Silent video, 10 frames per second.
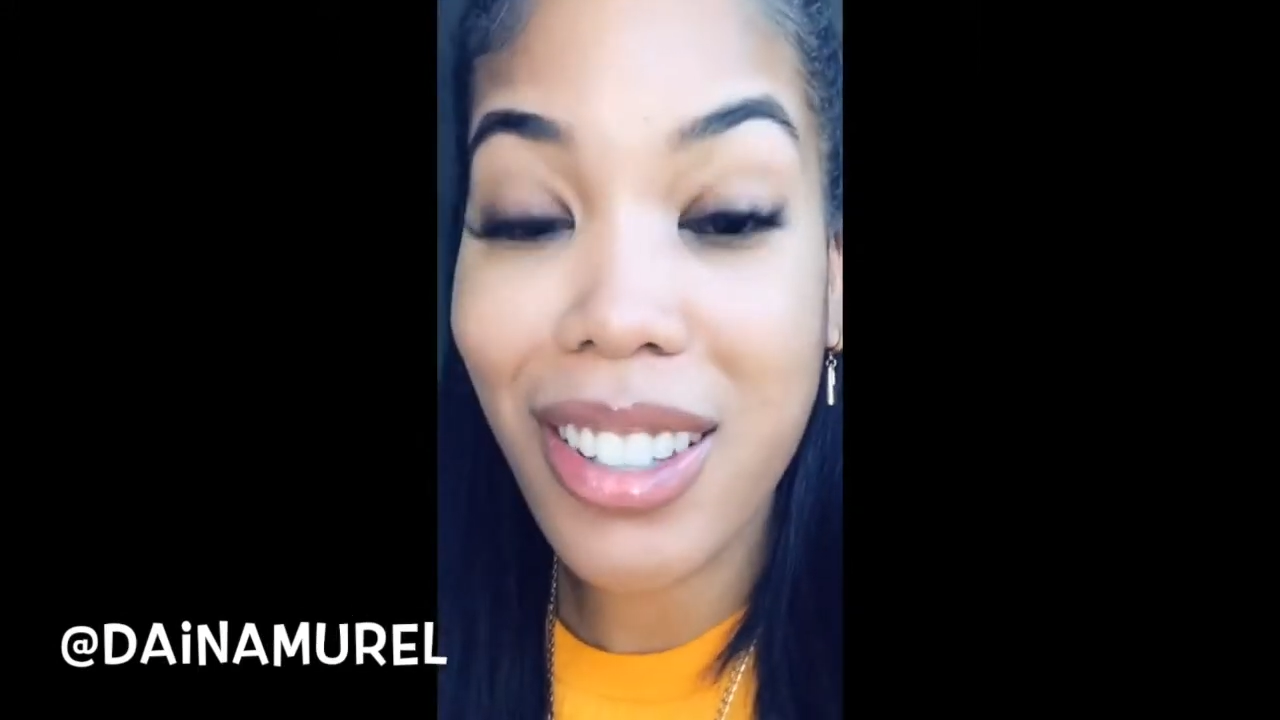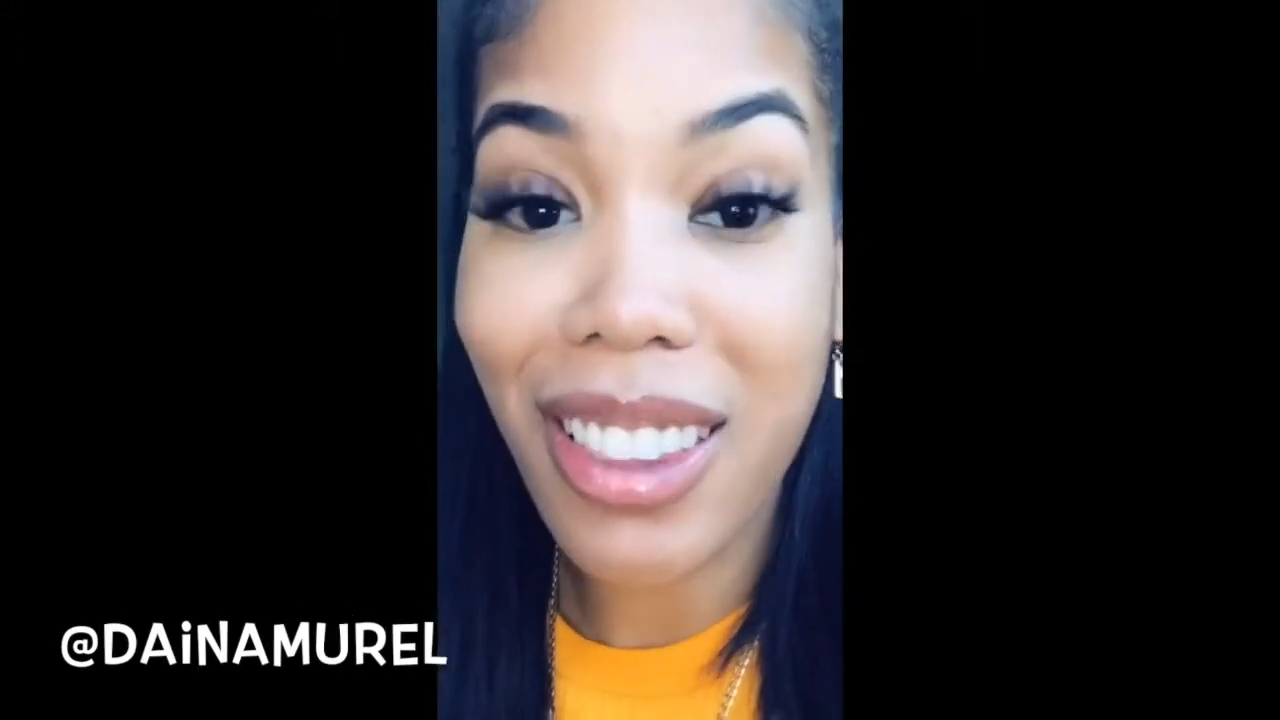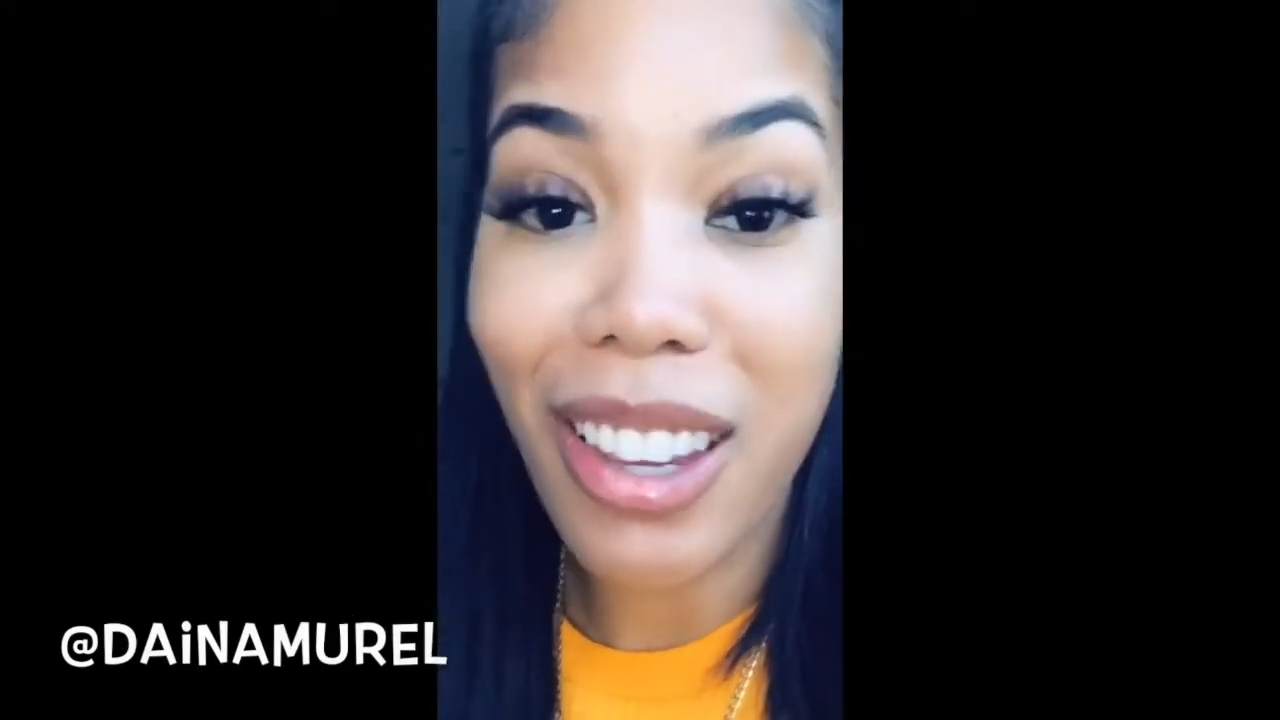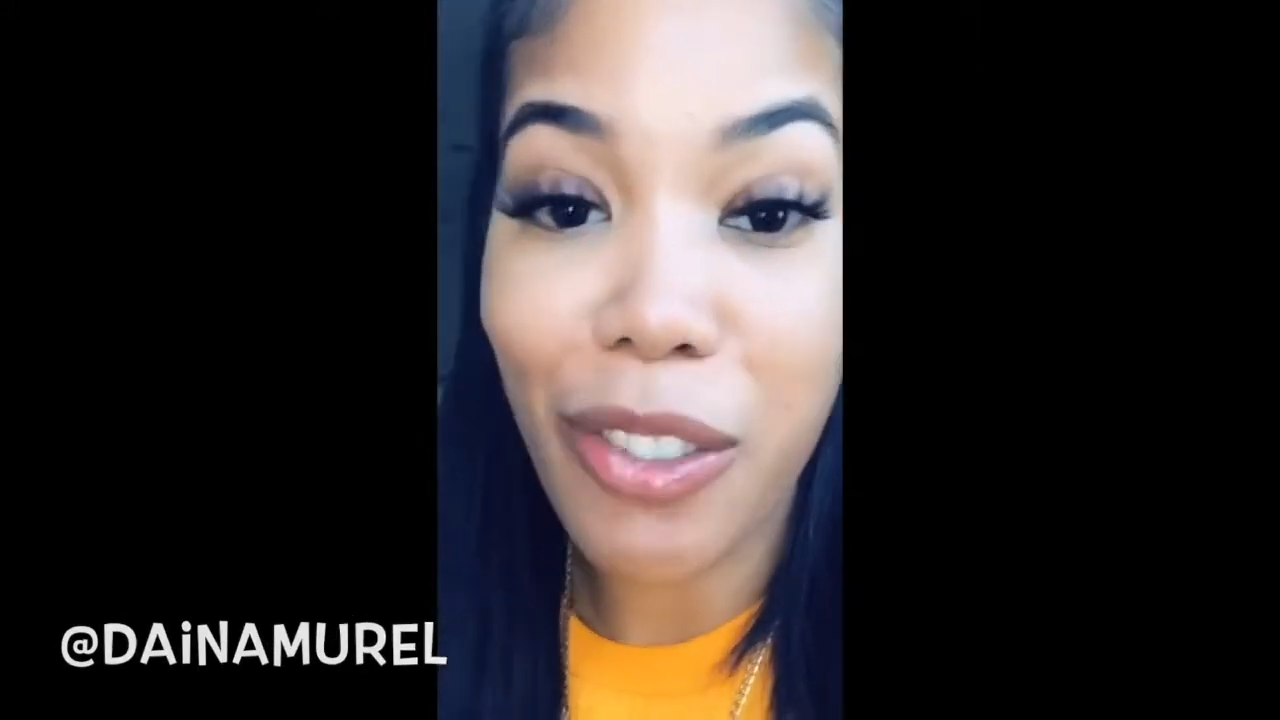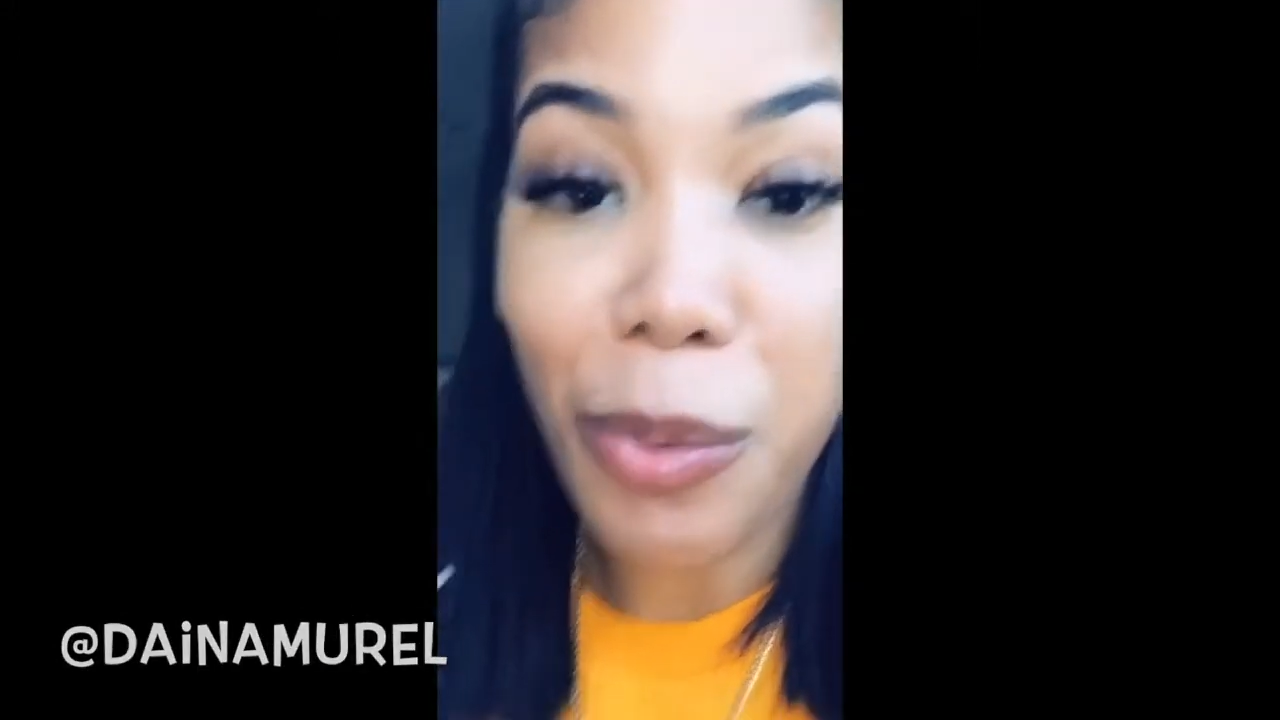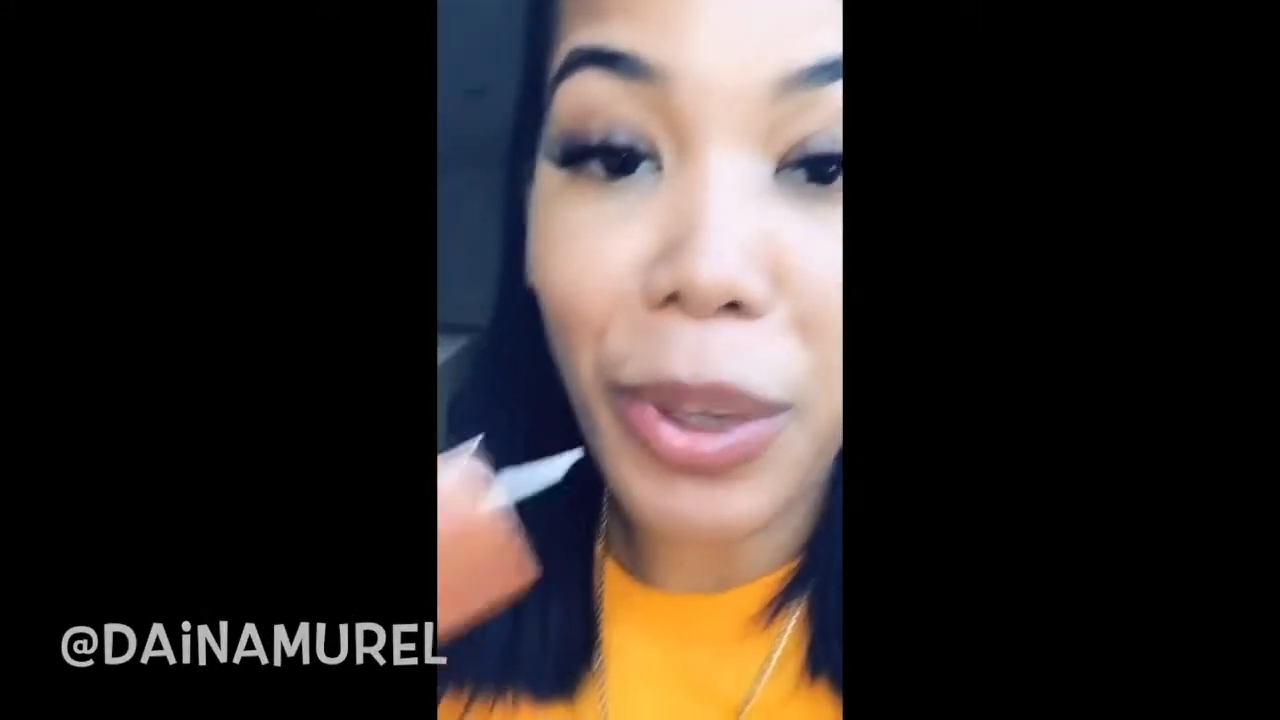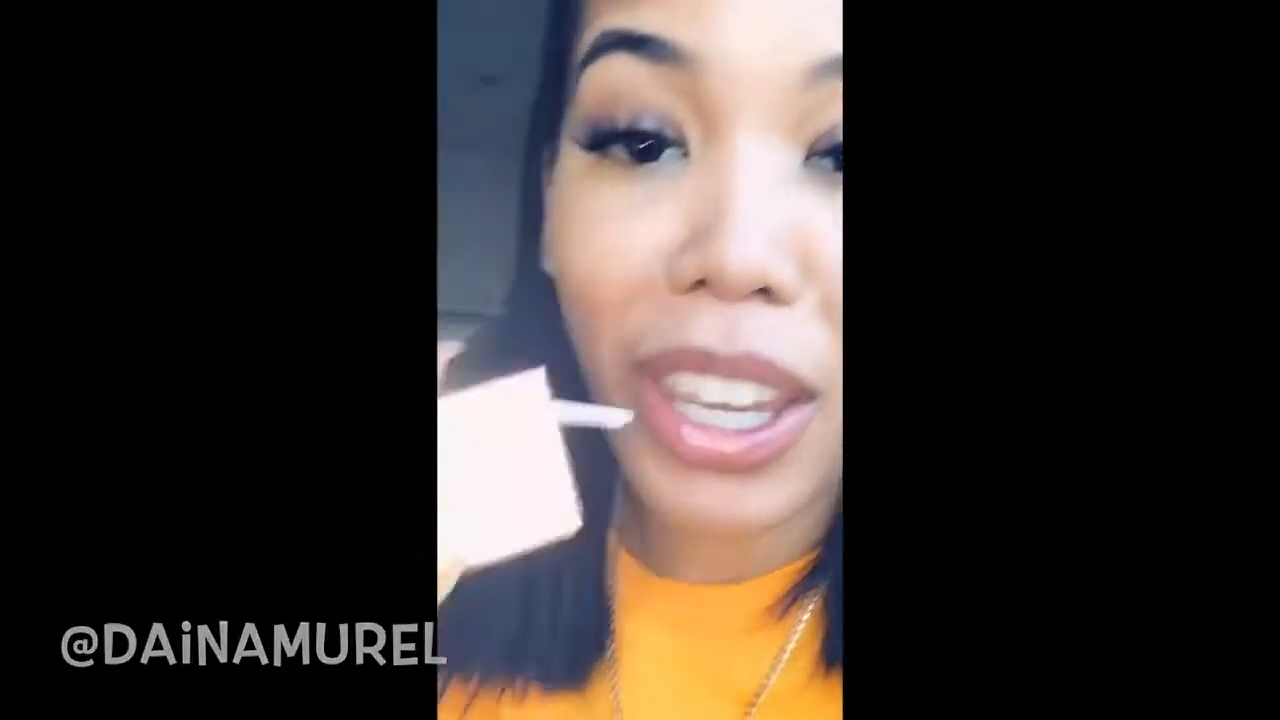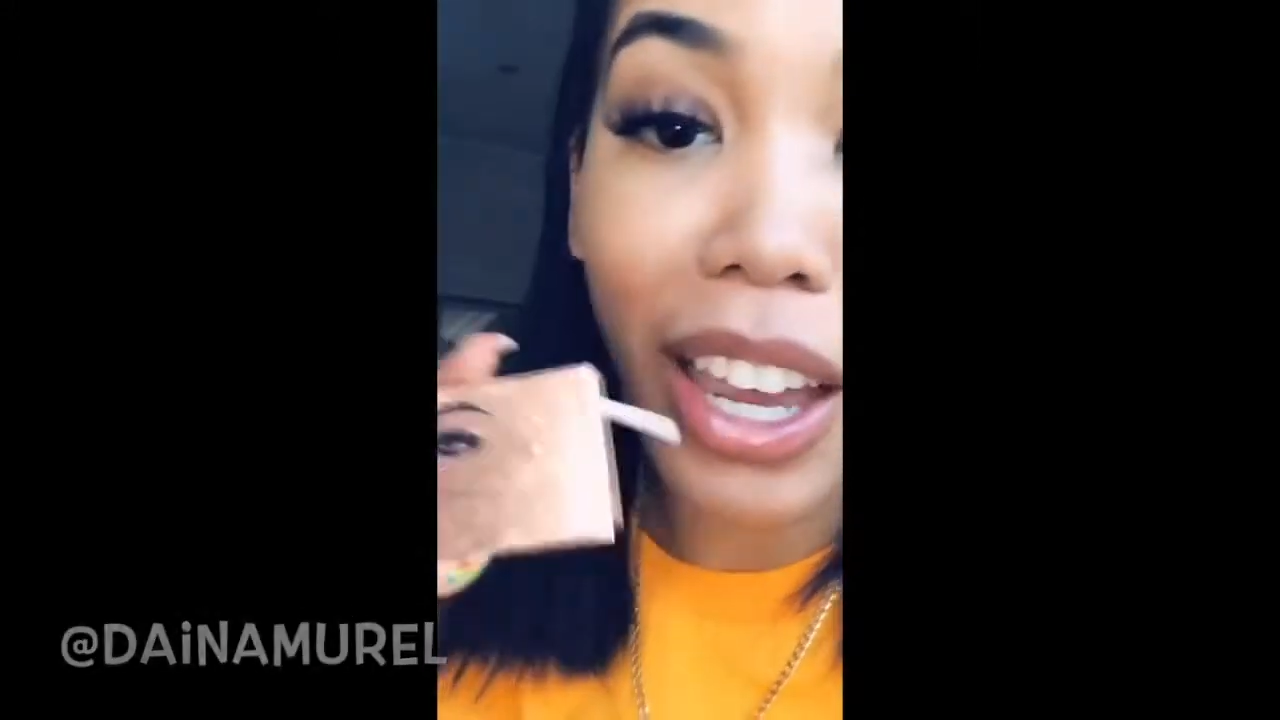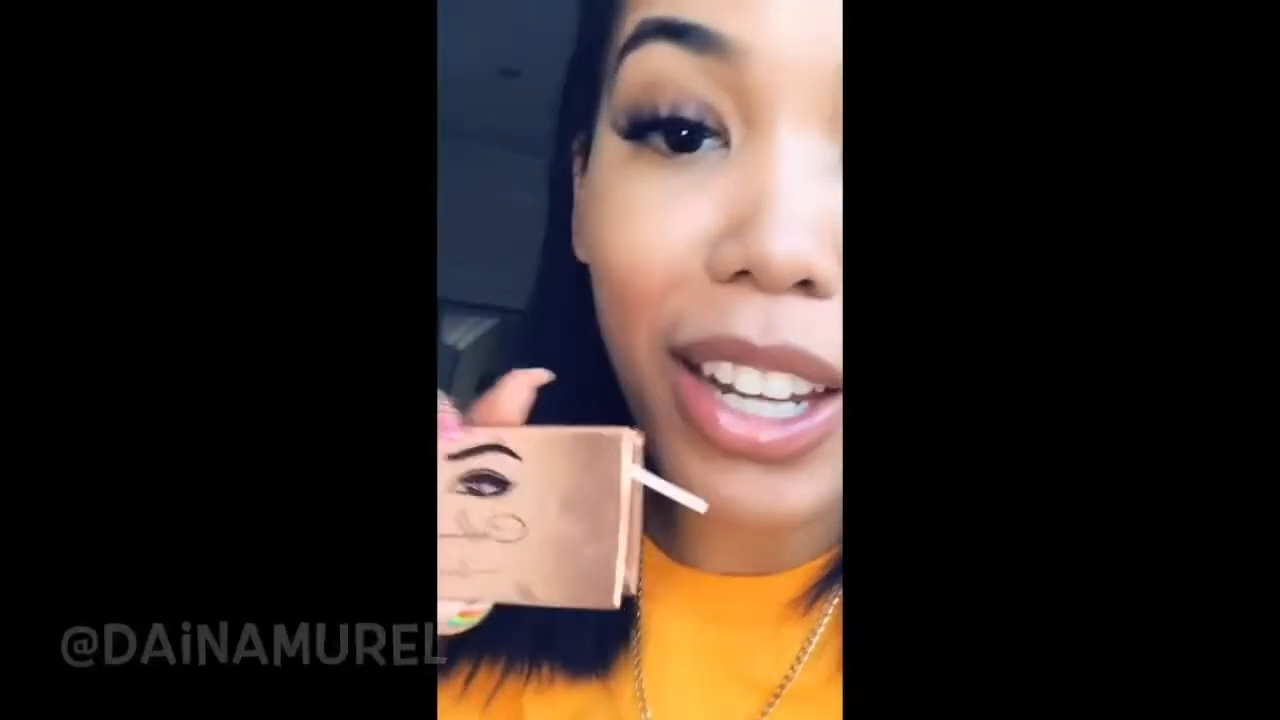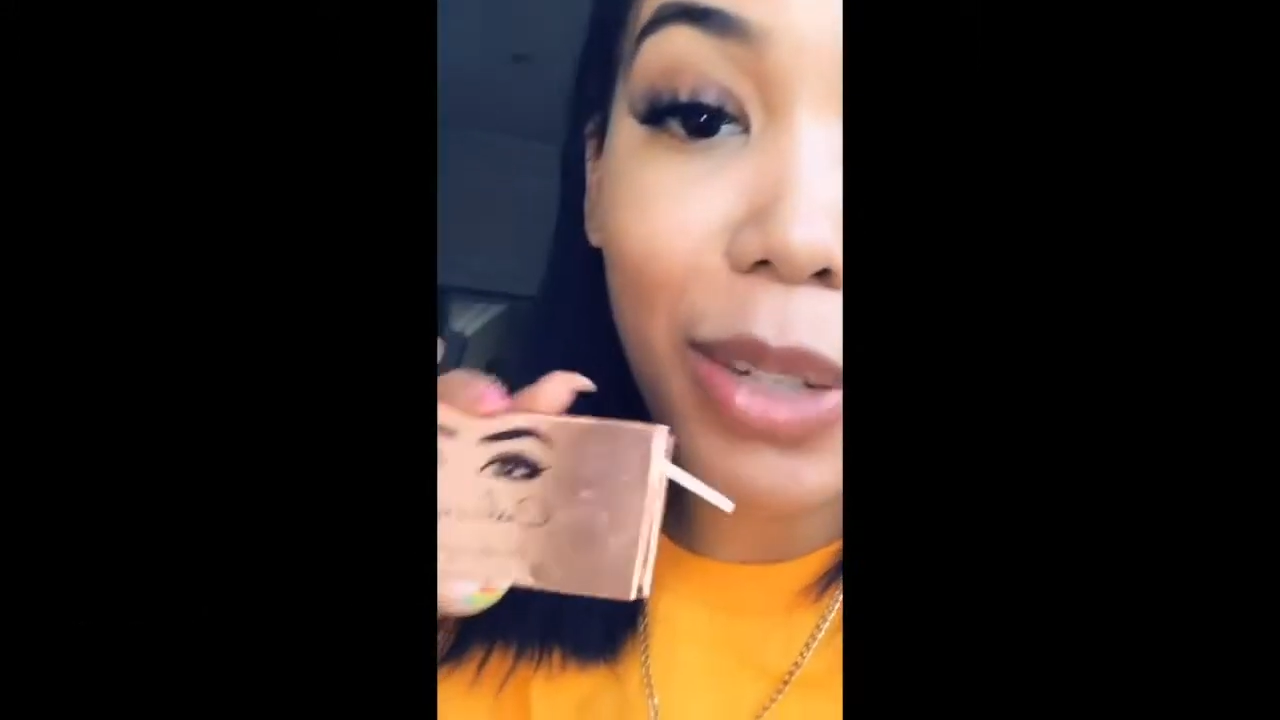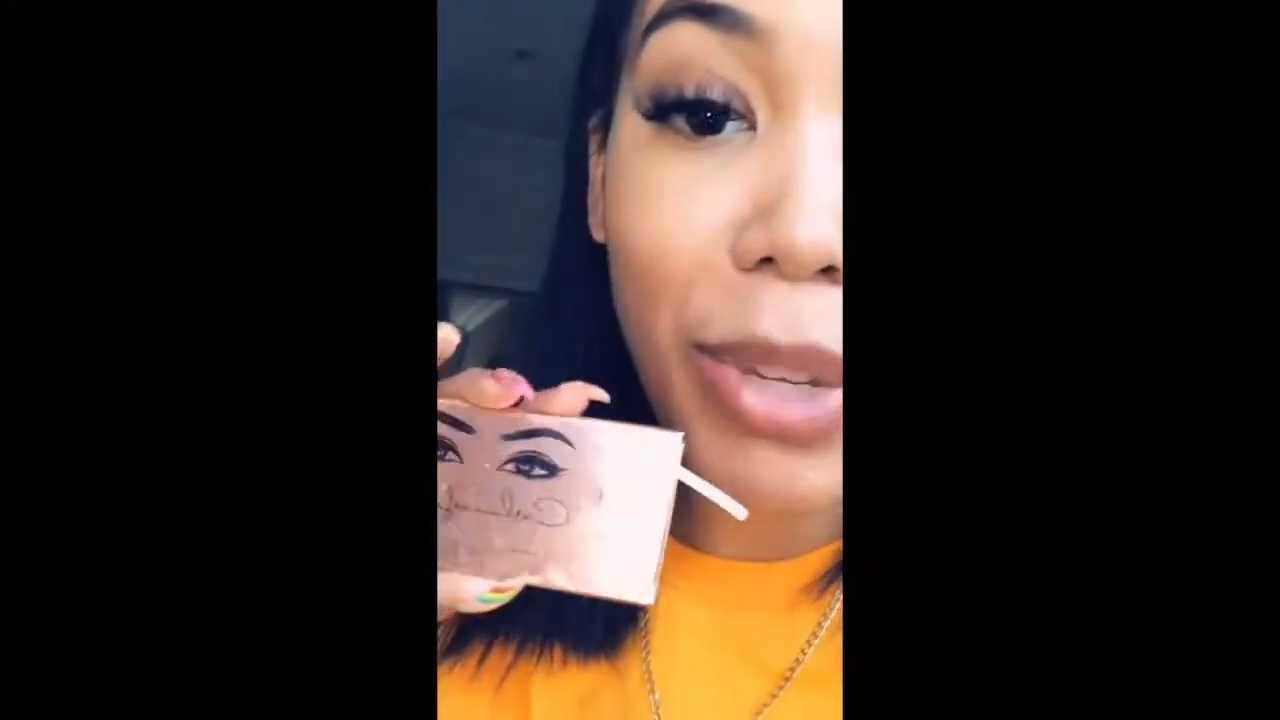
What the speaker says: They're from Cashmere